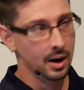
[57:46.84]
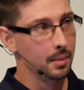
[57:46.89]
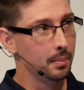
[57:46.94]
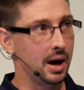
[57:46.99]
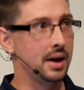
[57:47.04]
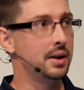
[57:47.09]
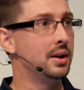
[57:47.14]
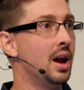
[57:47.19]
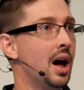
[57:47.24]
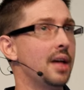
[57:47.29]

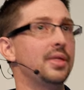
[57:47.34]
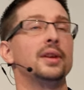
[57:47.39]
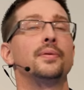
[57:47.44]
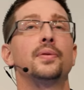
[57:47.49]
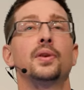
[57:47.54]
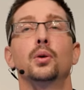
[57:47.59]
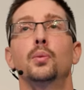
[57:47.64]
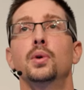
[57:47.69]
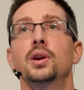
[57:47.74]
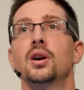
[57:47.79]
but nothing
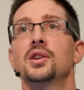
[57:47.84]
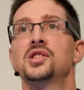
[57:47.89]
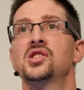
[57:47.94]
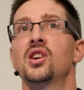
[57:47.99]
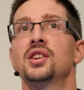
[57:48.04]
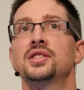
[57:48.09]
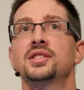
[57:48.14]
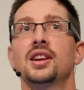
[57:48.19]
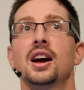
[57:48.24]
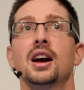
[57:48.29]
for the Windows
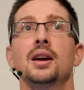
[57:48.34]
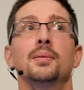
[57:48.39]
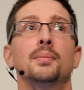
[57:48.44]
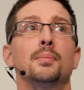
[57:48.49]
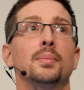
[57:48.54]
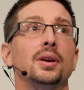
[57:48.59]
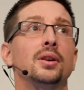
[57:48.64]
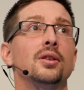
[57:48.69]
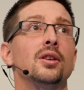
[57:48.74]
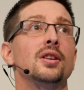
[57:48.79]
side today
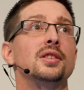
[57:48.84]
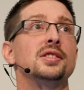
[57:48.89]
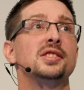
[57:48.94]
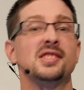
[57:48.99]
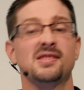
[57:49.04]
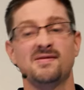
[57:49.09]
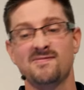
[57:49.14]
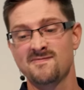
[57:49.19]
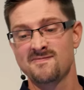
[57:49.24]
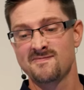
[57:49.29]

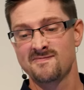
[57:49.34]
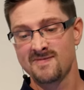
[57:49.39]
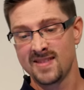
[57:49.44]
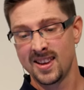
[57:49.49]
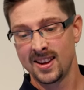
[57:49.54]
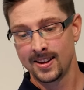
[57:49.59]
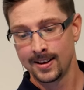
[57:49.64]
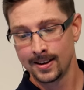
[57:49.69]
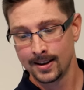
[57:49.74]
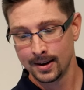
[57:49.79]
because,
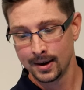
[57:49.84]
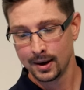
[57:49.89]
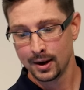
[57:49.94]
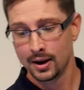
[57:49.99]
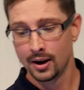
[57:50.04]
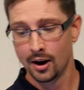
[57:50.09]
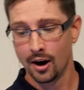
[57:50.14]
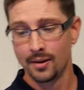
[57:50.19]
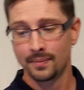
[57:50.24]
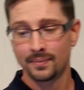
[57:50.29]

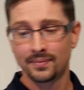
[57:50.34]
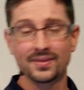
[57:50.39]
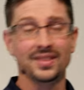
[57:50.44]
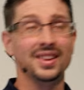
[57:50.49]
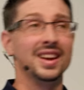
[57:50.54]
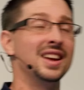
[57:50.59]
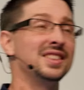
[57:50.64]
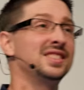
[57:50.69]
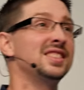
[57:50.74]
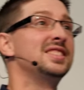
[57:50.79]
you know,
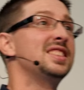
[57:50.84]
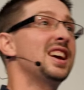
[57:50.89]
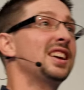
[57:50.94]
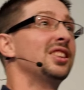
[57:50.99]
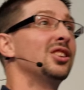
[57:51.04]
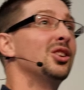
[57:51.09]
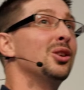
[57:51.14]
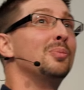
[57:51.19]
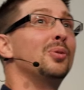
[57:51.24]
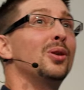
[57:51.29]
it's a
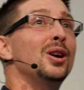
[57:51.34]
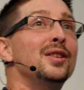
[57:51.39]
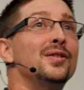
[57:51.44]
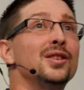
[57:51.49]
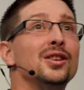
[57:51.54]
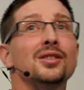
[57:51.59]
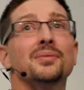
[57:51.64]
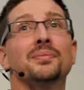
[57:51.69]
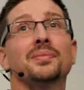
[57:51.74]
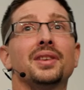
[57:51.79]
technical
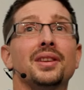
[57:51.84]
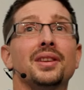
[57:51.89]
preview.